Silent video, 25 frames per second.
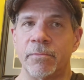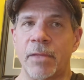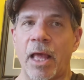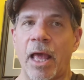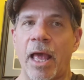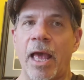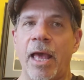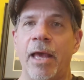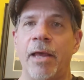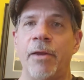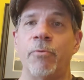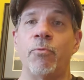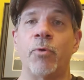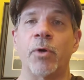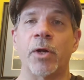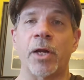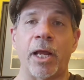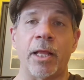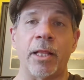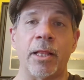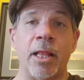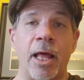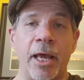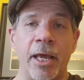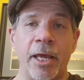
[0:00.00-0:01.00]
And would
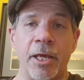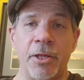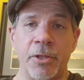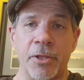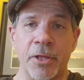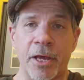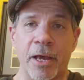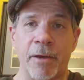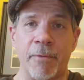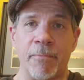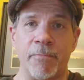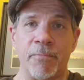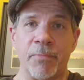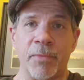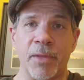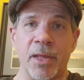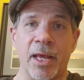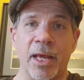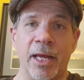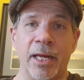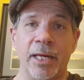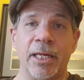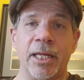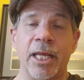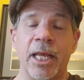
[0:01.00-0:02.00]
I like them
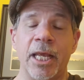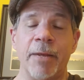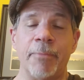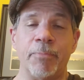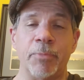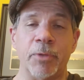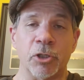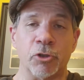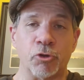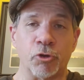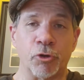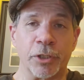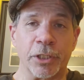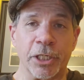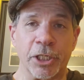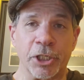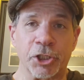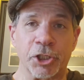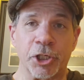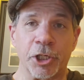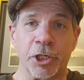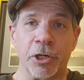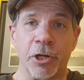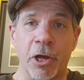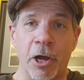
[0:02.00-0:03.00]
and keep the
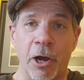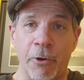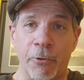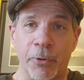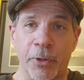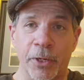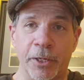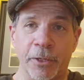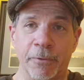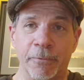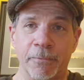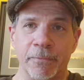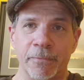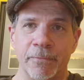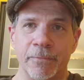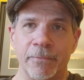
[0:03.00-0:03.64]
tradition going?